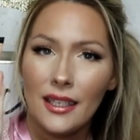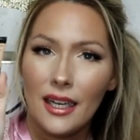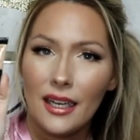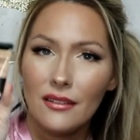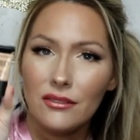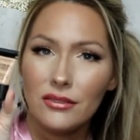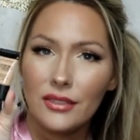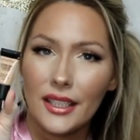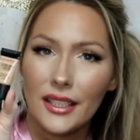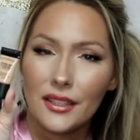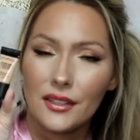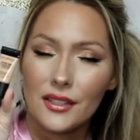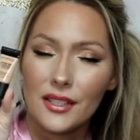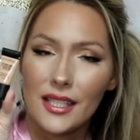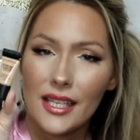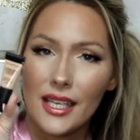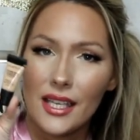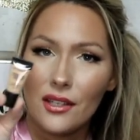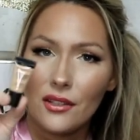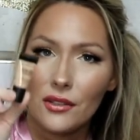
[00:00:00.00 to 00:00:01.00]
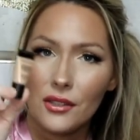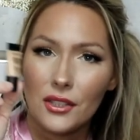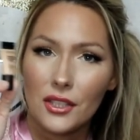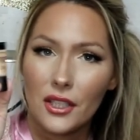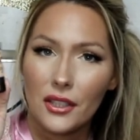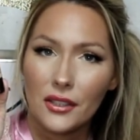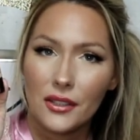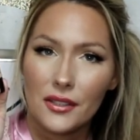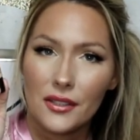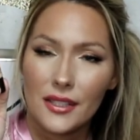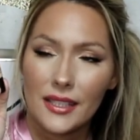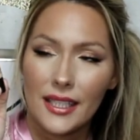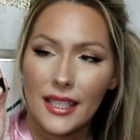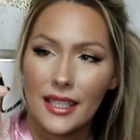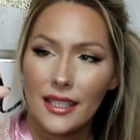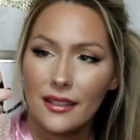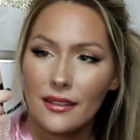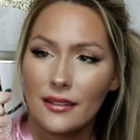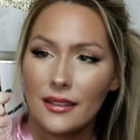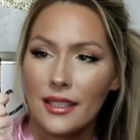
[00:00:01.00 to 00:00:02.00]
of lighter skin or darker
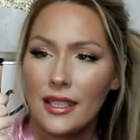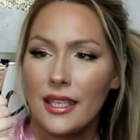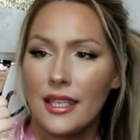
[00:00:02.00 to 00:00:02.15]
skin,